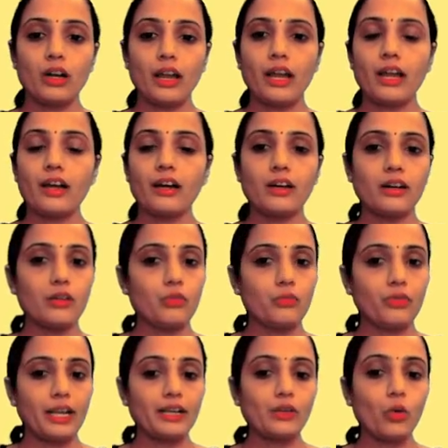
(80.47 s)

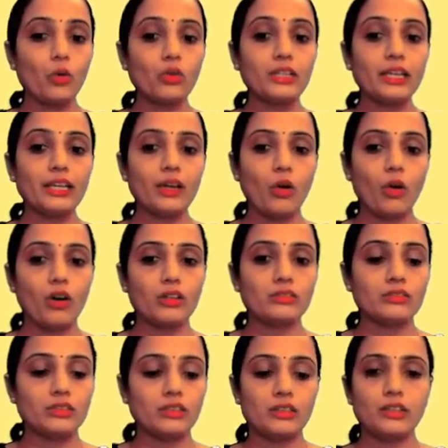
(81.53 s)
a weight only
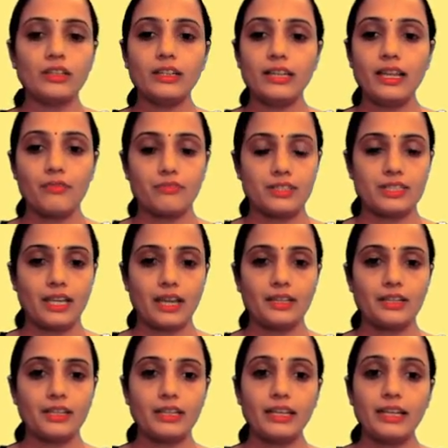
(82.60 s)
on the left
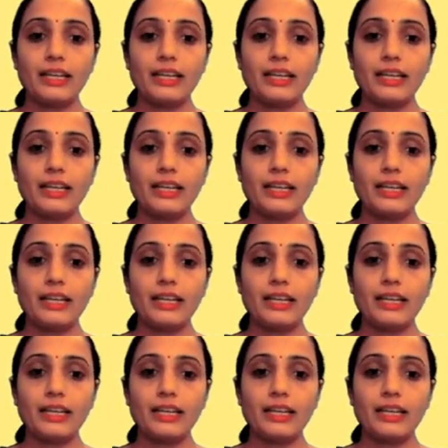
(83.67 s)
side?